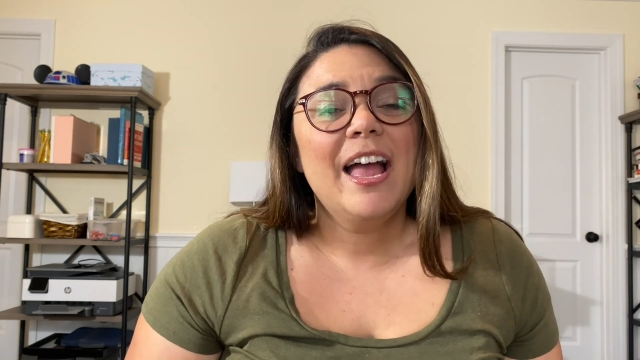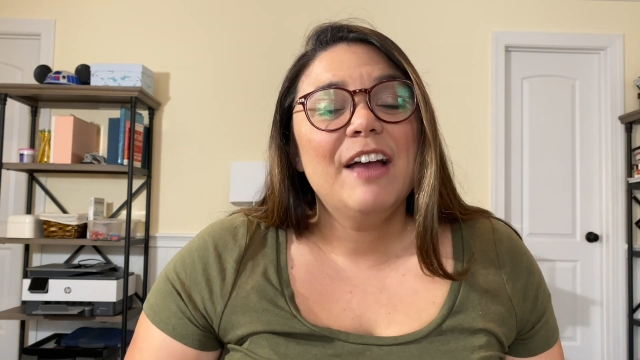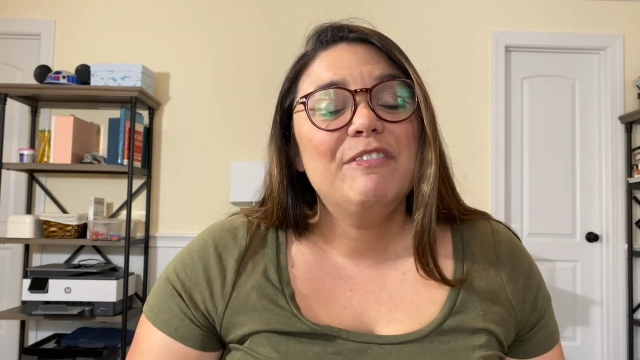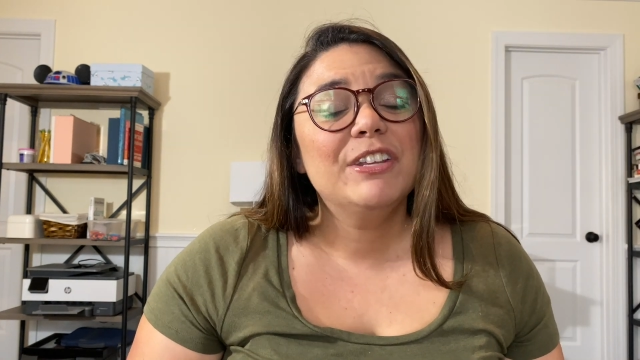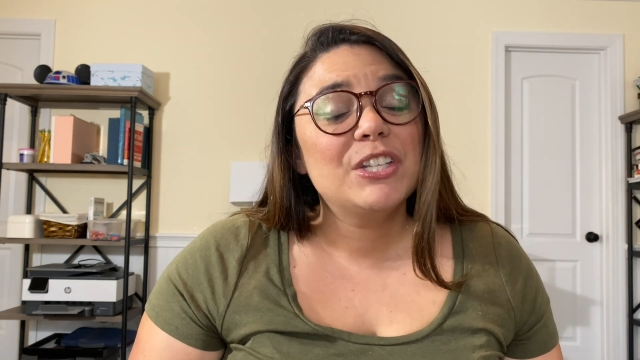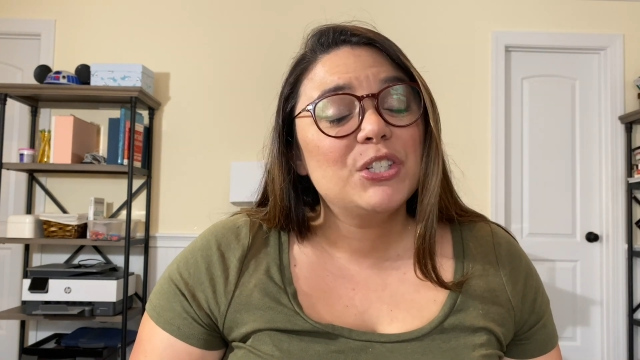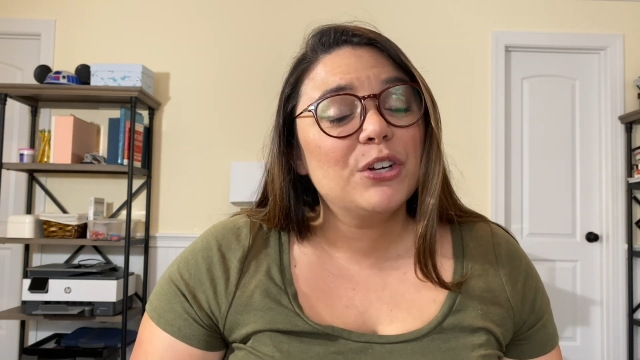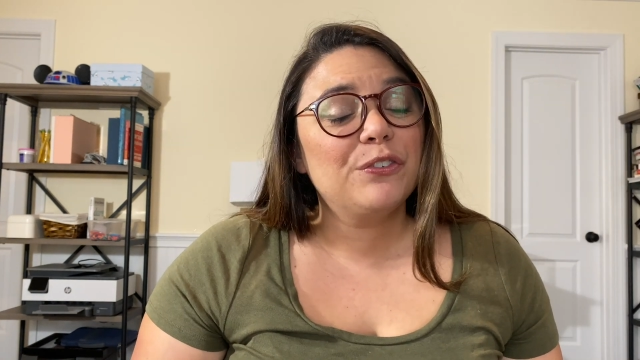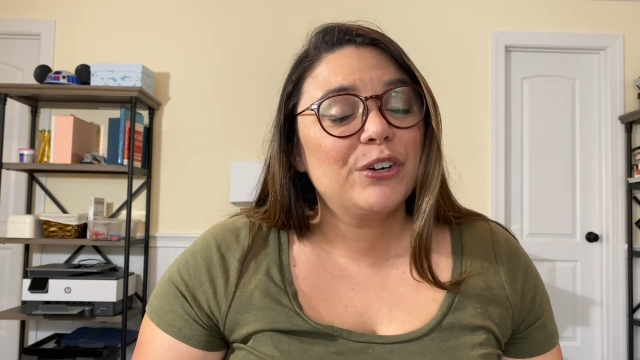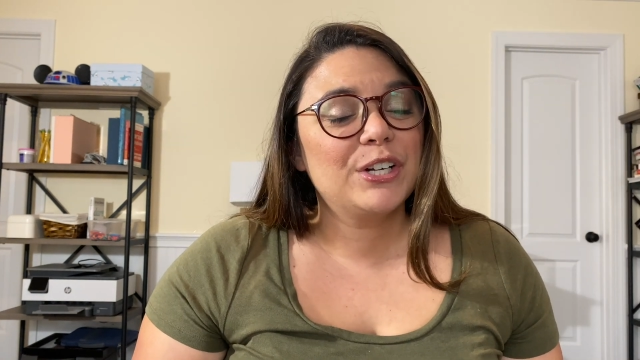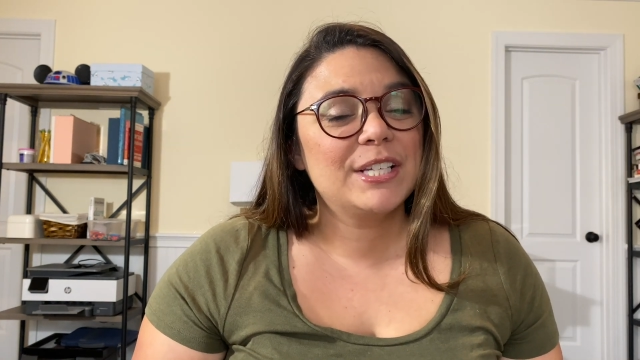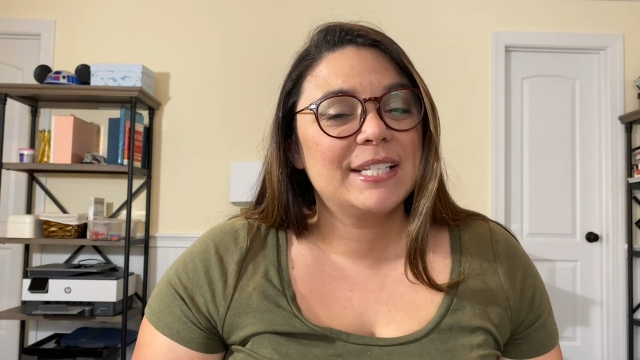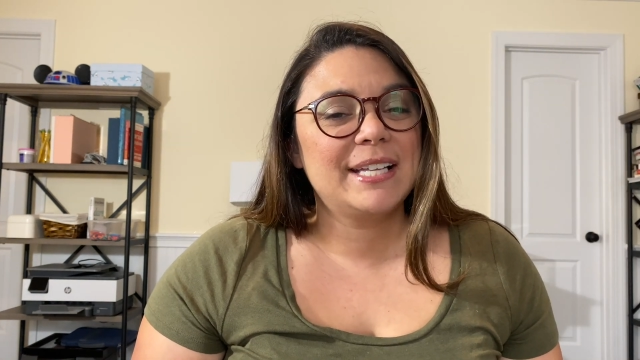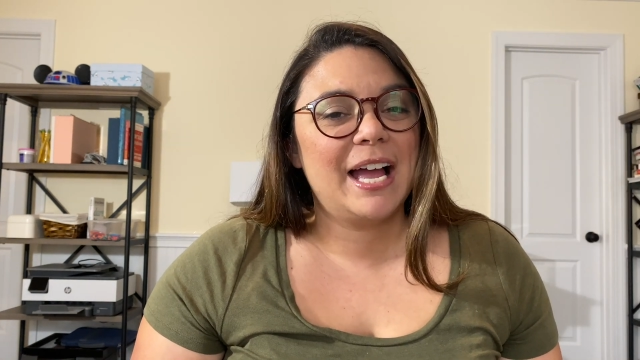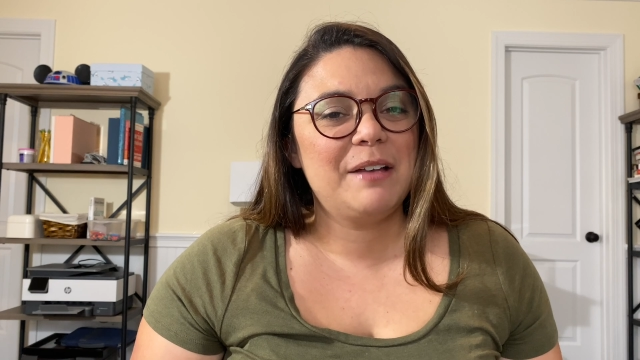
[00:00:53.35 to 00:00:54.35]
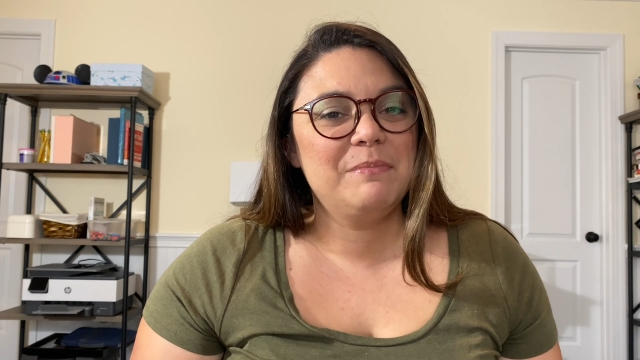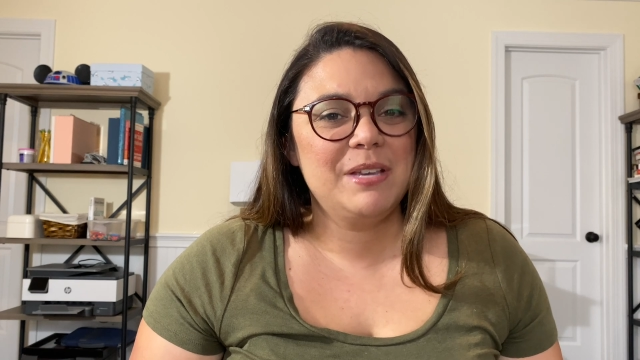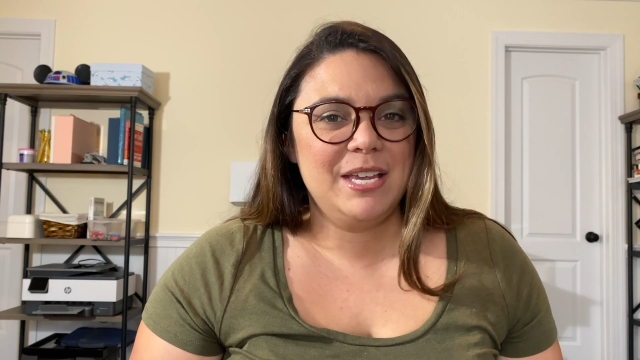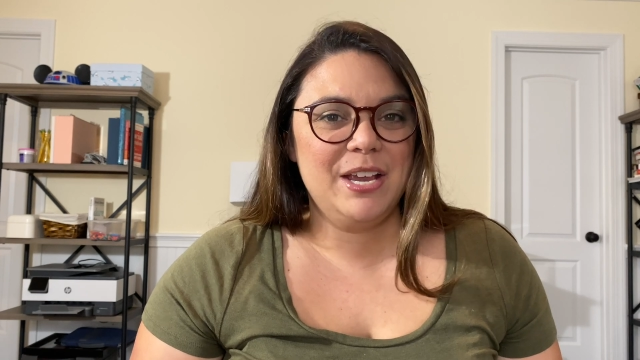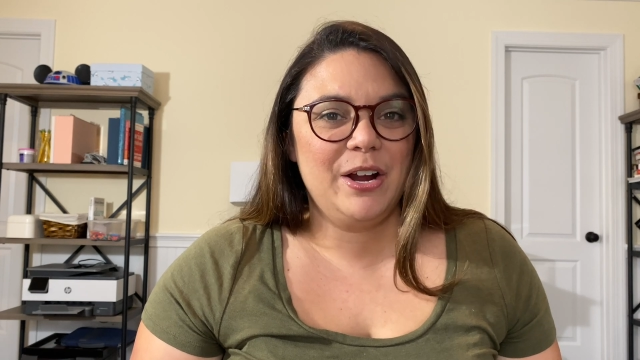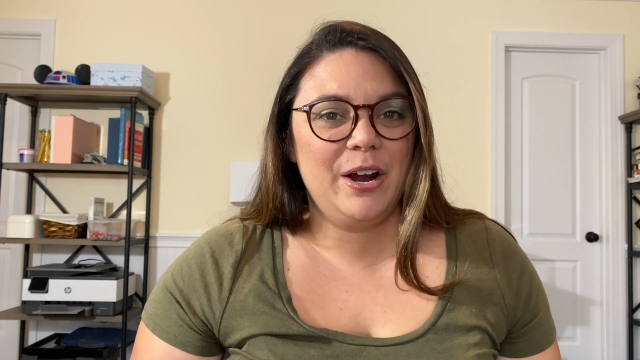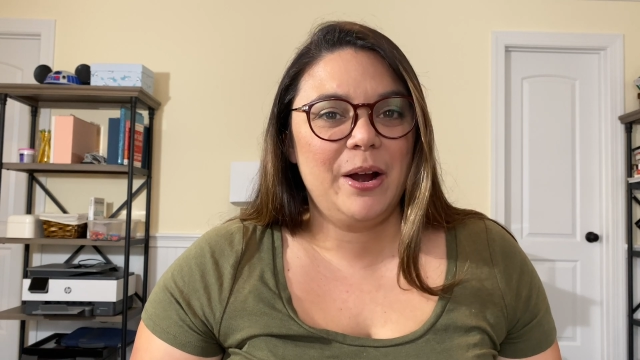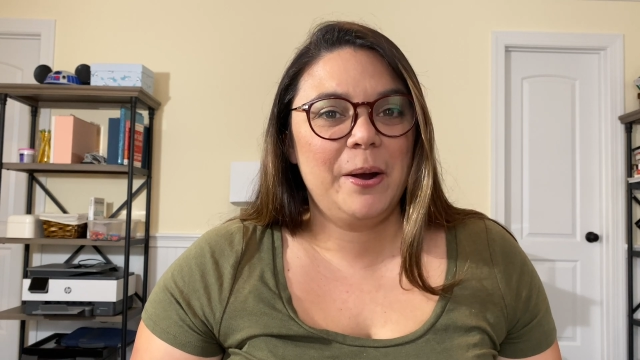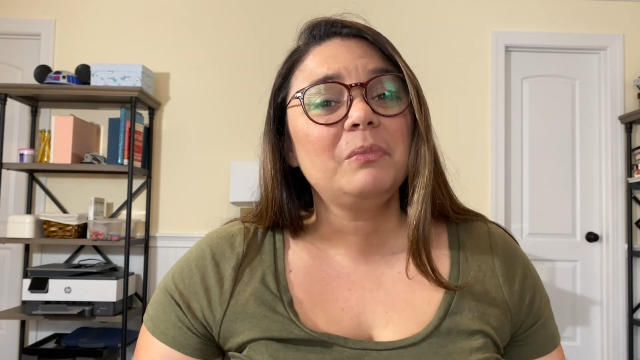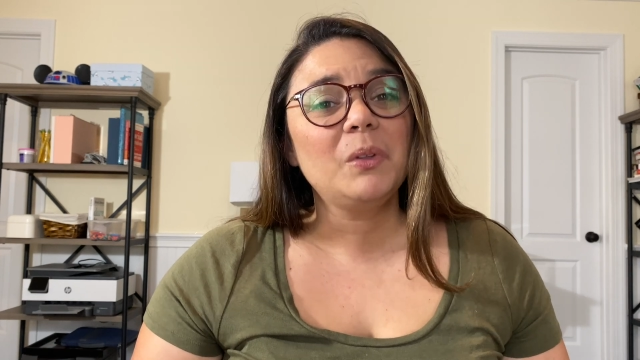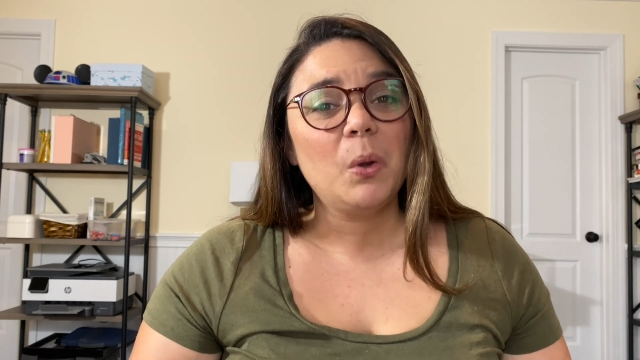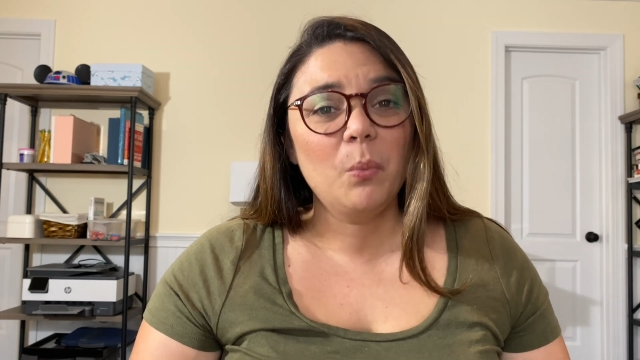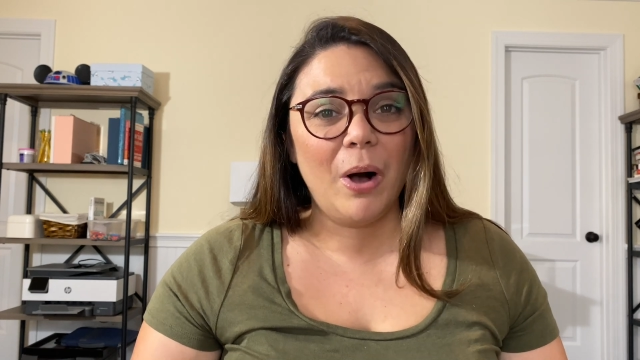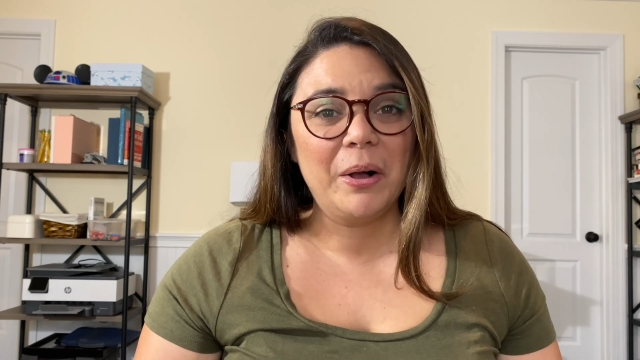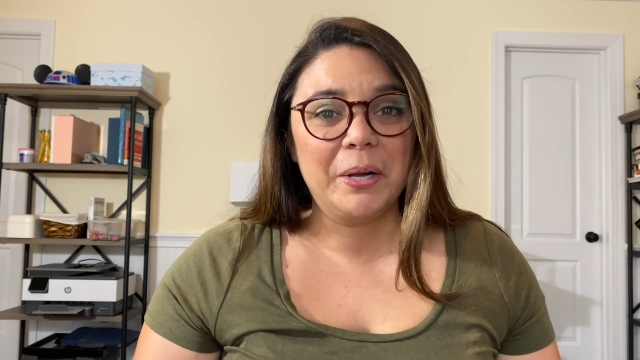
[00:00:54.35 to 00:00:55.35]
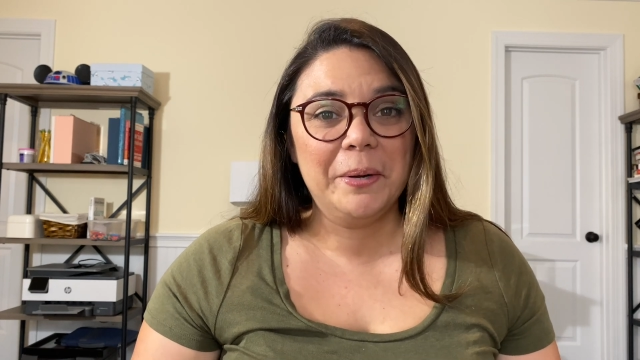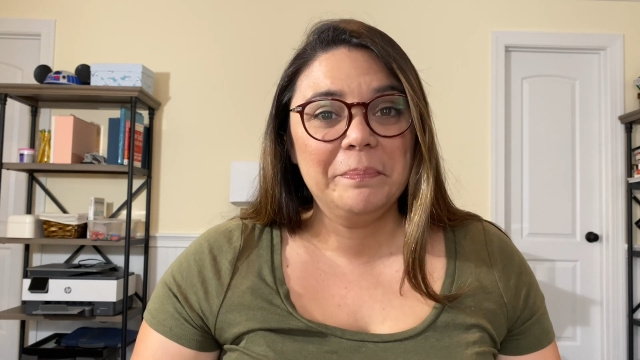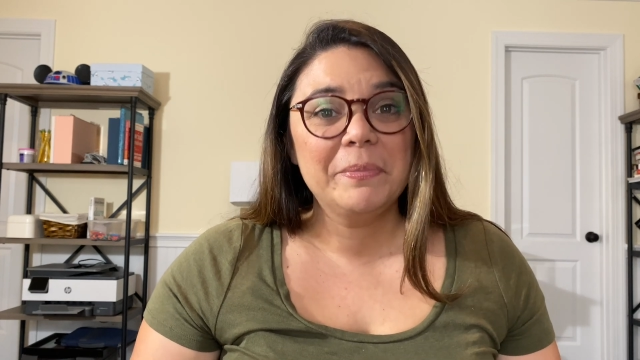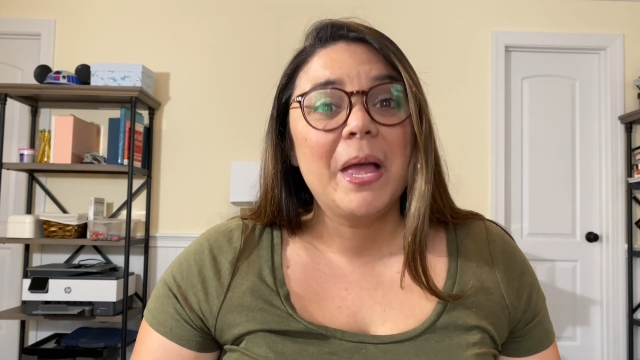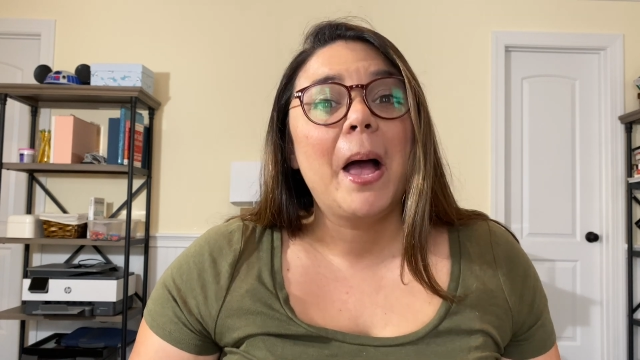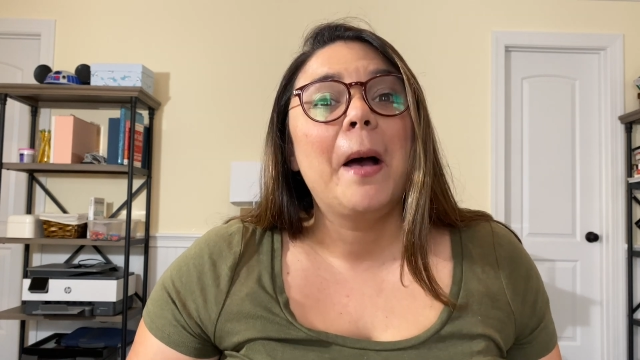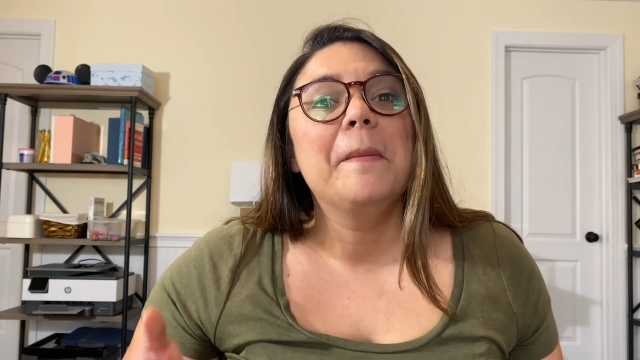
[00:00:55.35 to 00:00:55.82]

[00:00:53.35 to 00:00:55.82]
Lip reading: If this is your first time here, welcome.